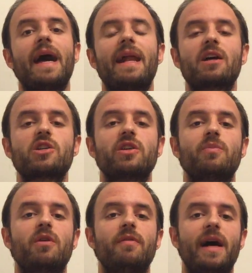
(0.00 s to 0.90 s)
that
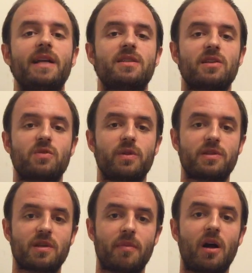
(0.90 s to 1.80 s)
actually provides us
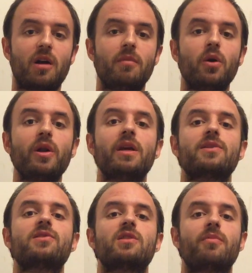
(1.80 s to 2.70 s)
with some
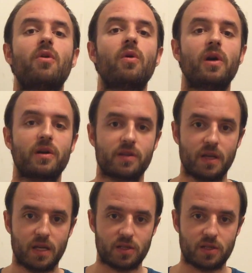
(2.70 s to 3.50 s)
harmonious support